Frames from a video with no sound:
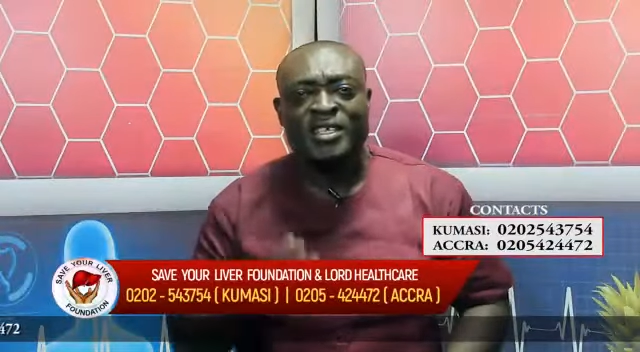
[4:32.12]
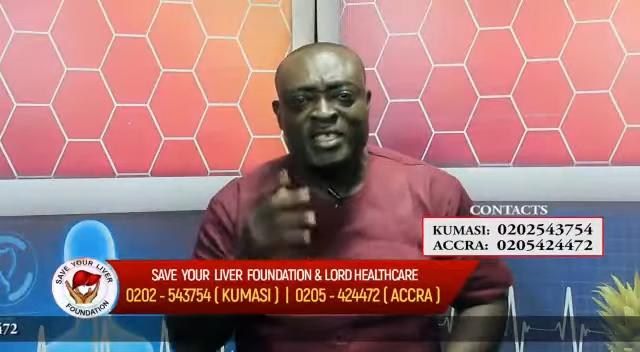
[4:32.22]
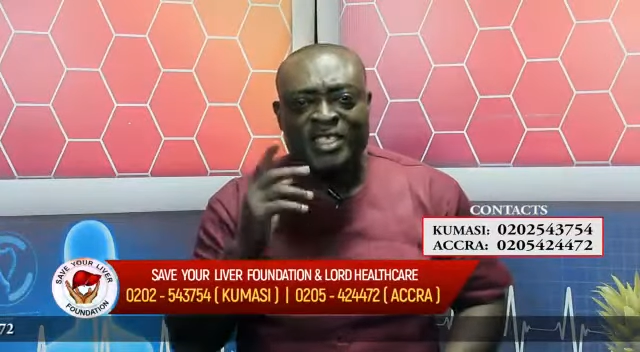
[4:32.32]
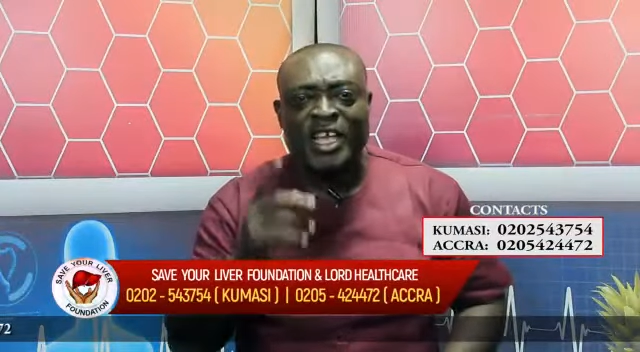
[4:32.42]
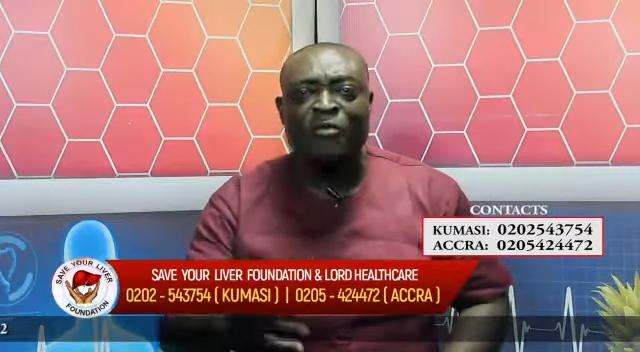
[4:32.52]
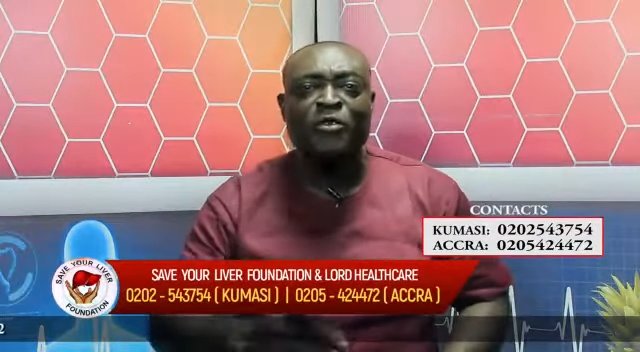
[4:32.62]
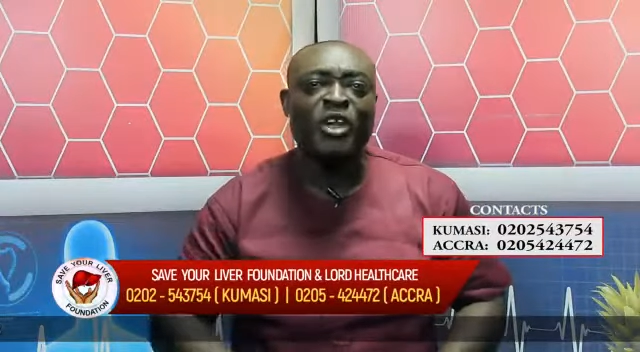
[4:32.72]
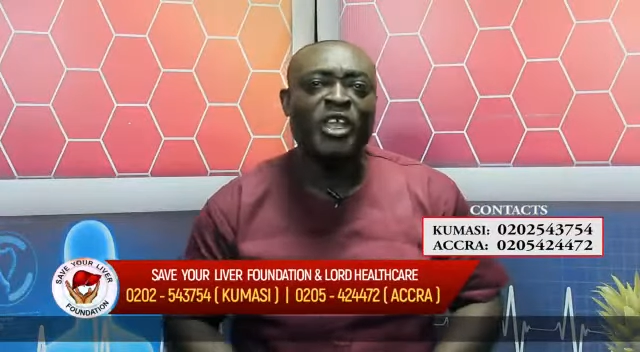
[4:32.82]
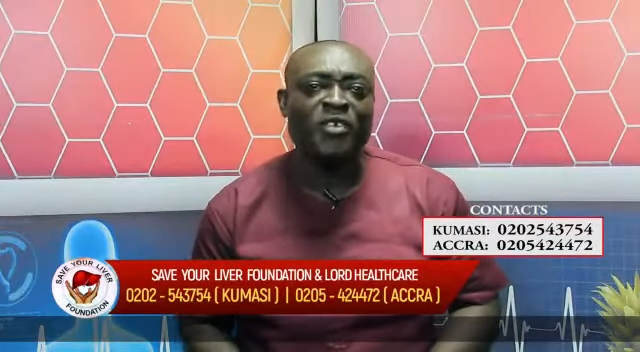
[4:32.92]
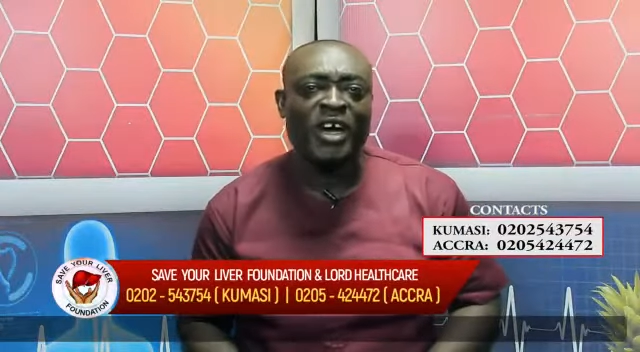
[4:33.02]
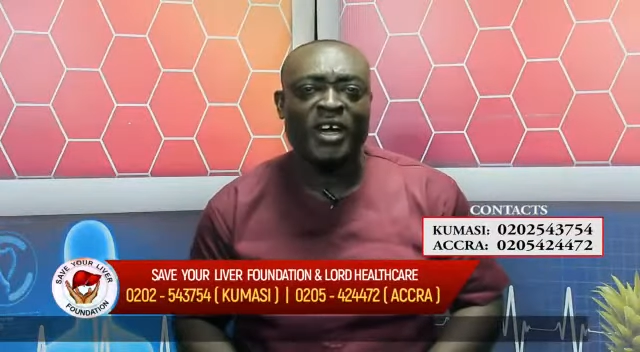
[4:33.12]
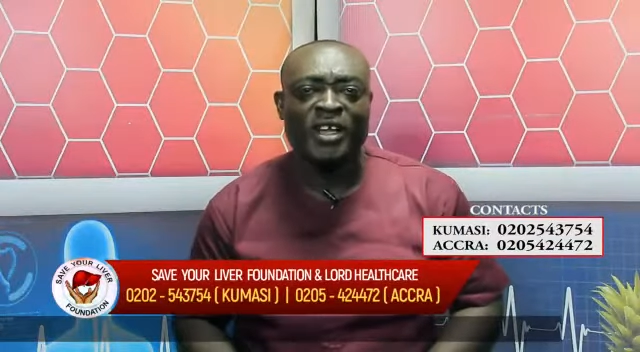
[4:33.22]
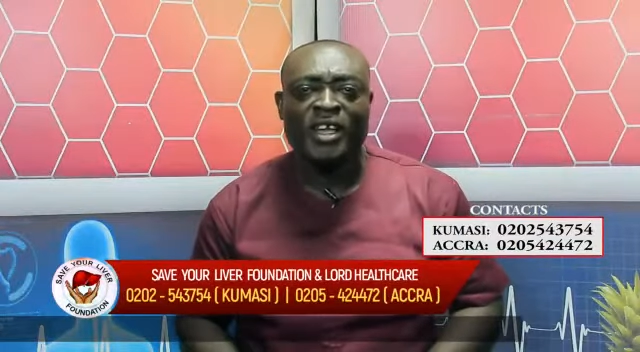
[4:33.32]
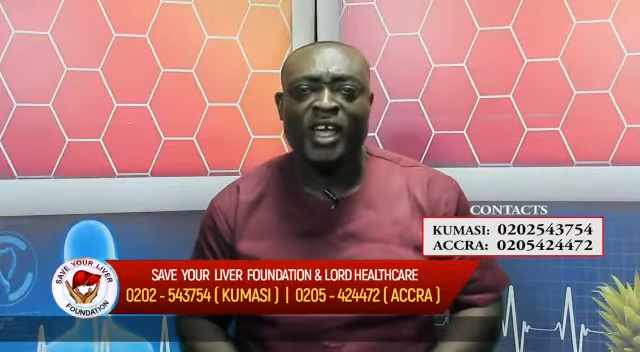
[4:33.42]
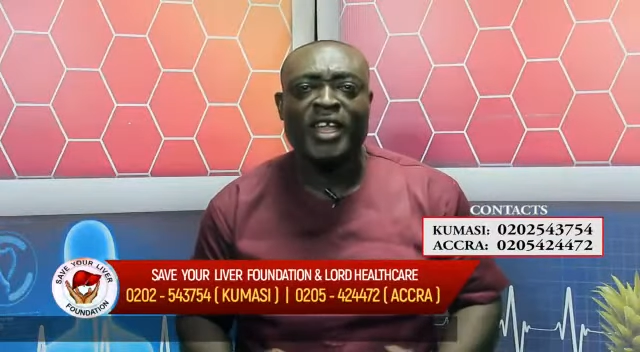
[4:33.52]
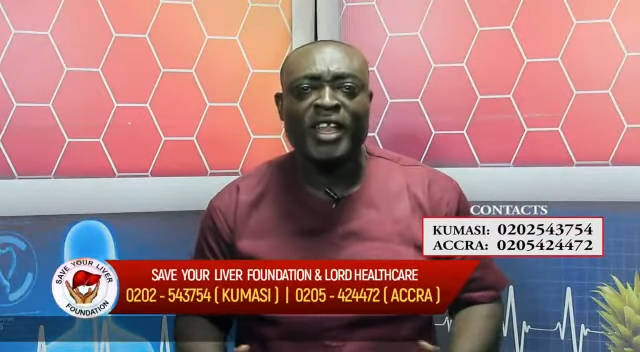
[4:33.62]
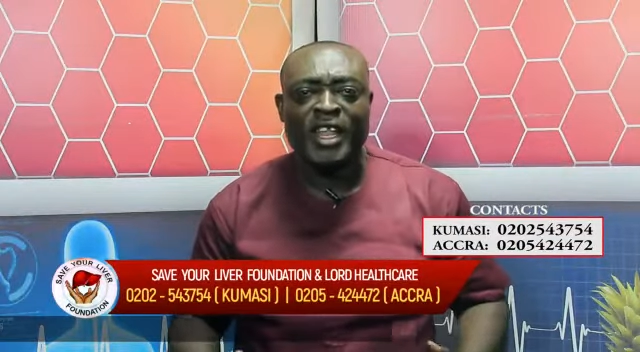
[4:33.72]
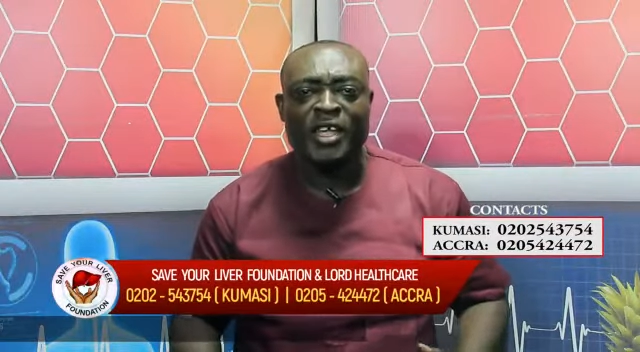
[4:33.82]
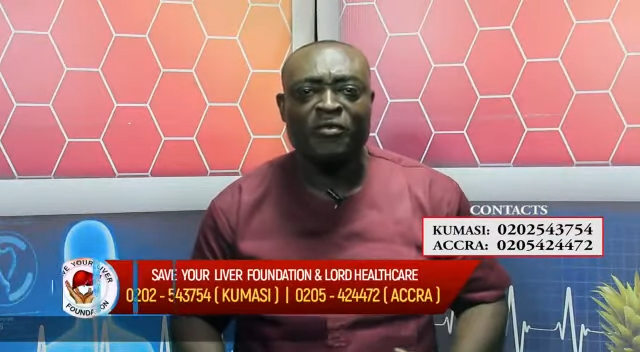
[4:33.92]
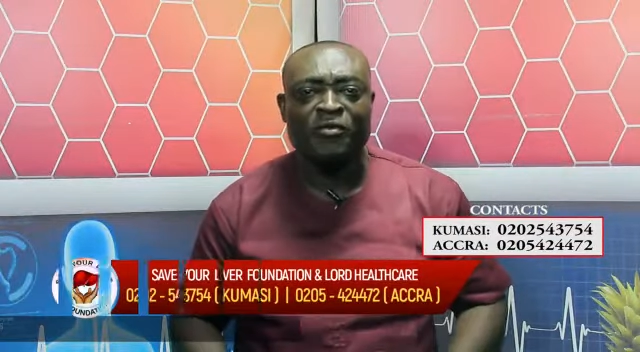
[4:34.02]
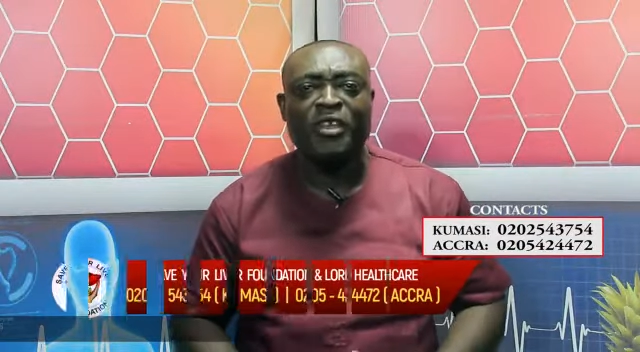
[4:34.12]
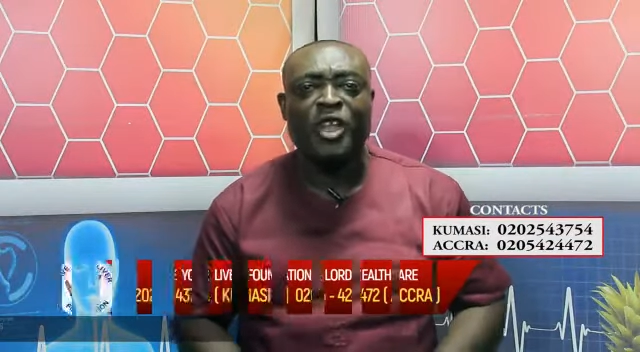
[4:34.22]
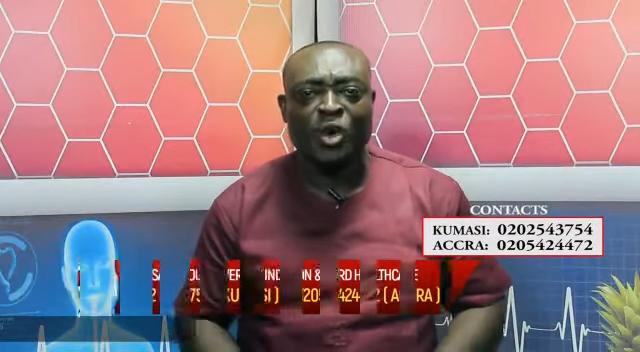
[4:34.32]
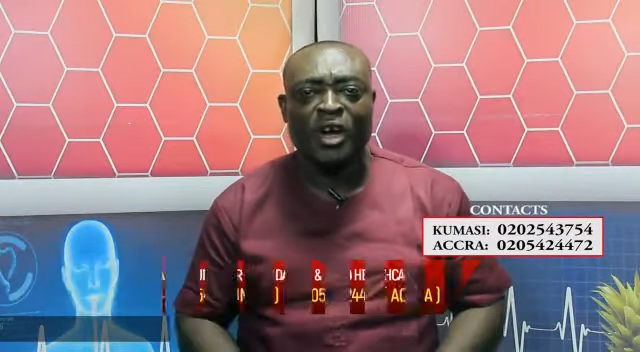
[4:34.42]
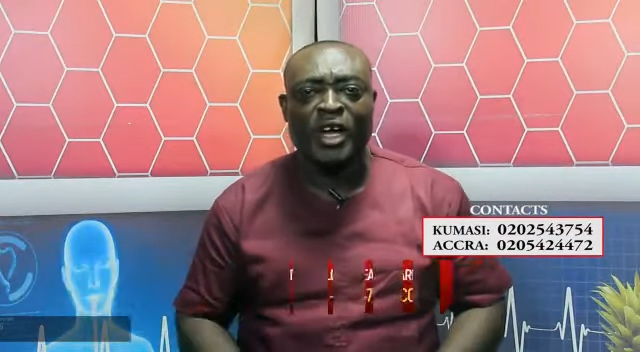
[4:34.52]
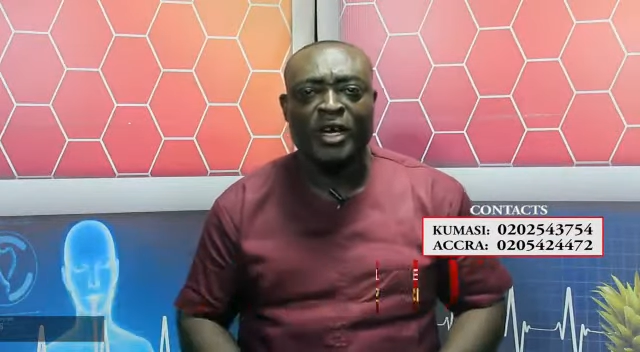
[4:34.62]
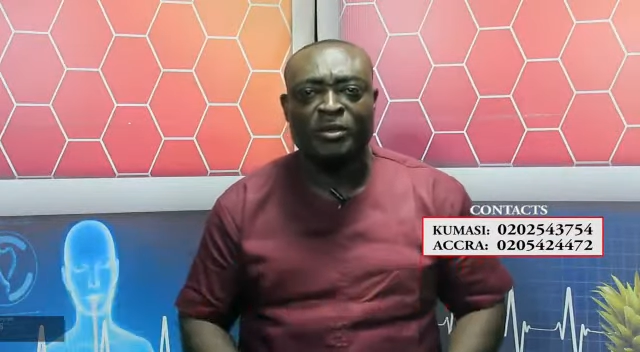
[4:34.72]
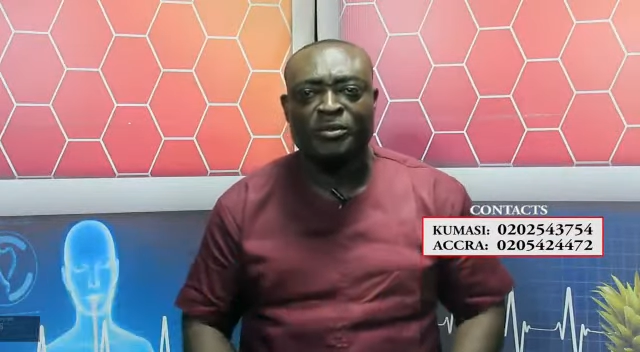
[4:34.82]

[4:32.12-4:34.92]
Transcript: save your liver and live longer.